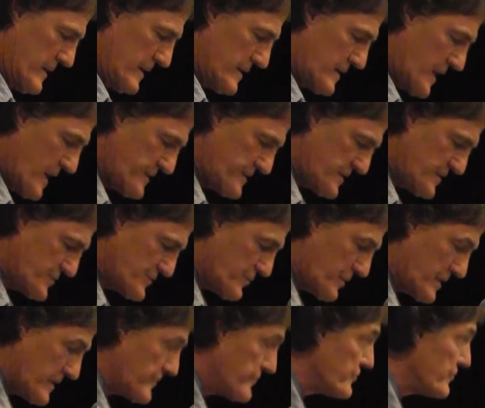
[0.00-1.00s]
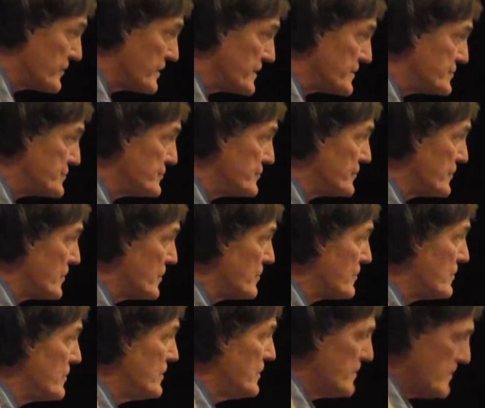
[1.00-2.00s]
In 1923, as you
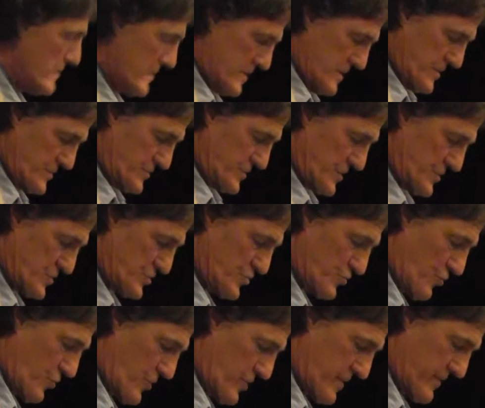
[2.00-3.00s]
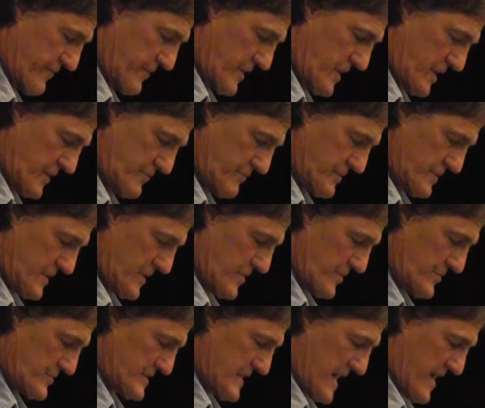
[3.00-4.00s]
know, just short of 100
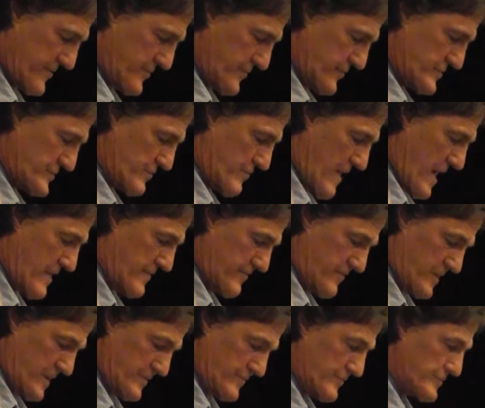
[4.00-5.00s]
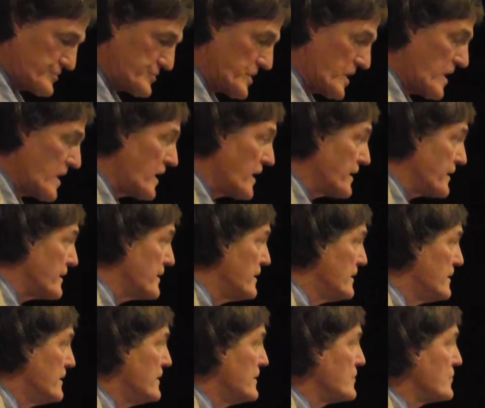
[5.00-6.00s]
years after his grandfather John
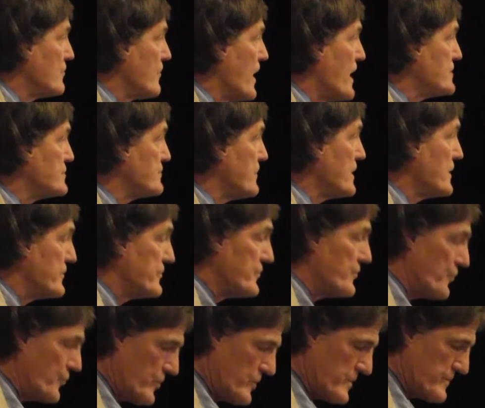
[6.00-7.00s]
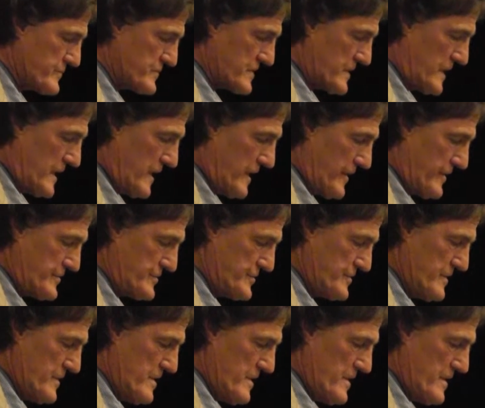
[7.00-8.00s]
graduated from Williams College,
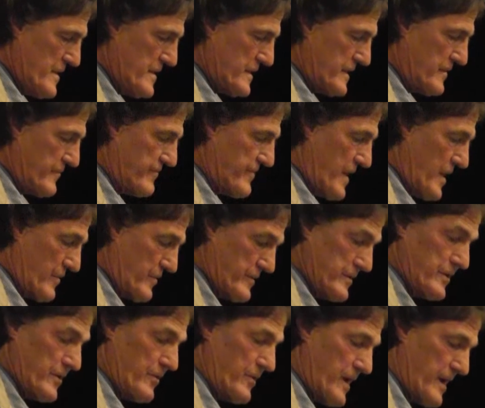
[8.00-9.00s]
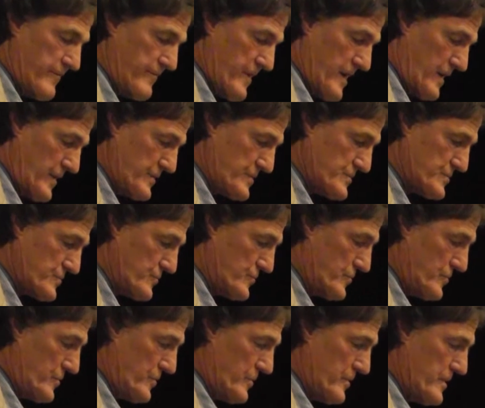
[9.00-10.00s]
he founded the Ojai Valley
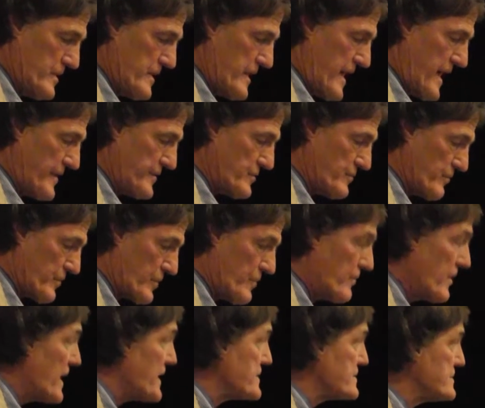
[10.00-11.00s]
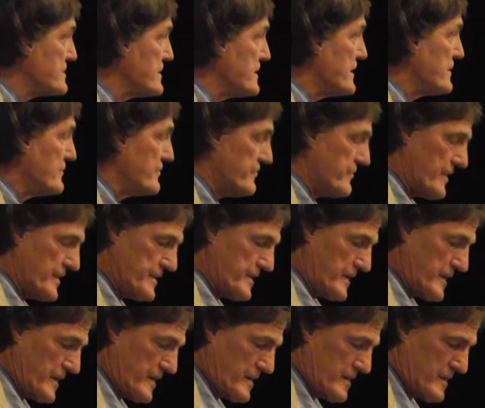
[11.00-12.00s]
School at the request and
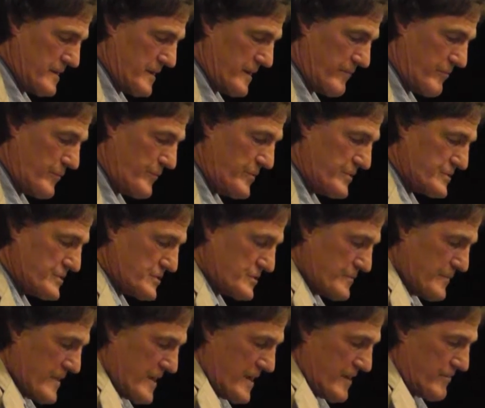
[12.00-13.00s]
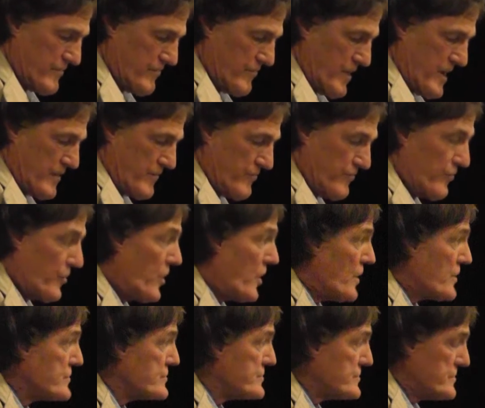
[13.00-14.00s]
funding of a businessman, Frank
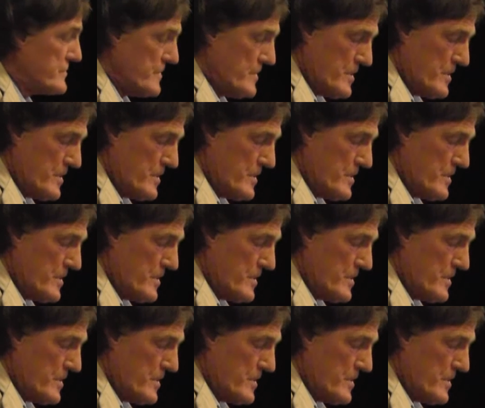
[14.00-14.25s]
Frost,